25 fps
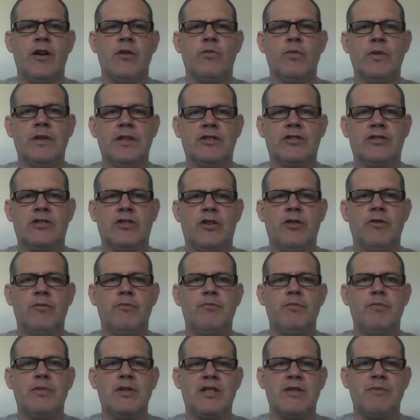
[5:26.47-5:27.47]
which
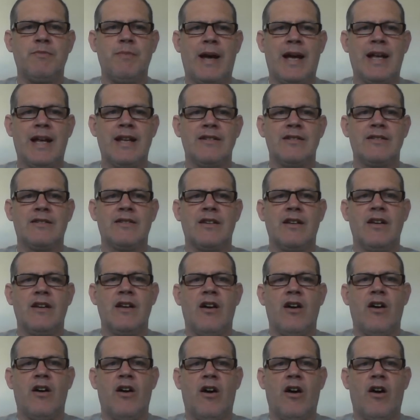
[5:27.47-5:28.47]
could be spent
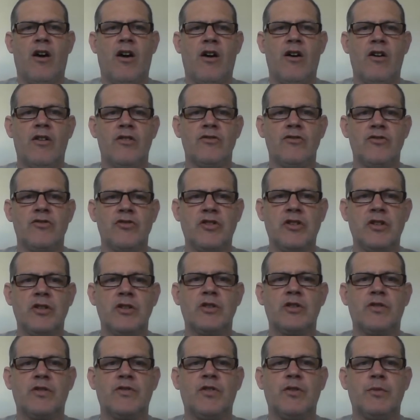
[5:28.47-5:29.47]
on
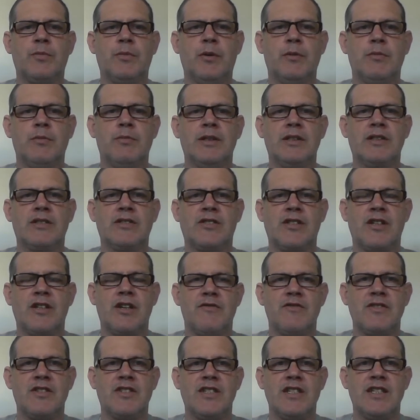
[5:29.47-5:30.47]
useful public
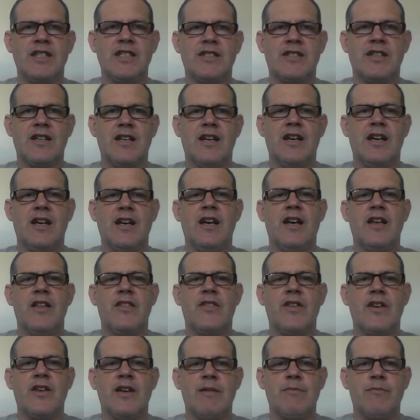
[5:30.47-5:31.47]
services
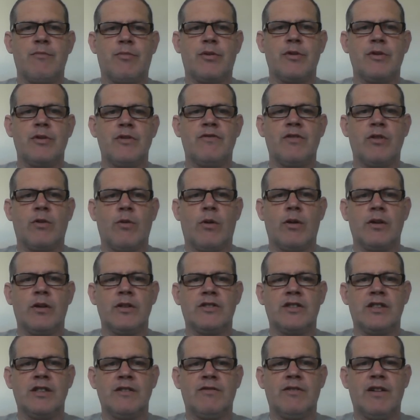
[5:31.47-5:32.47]
that improve the
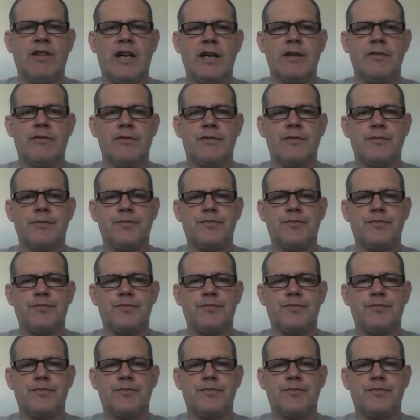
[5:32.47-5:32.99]
quality of life.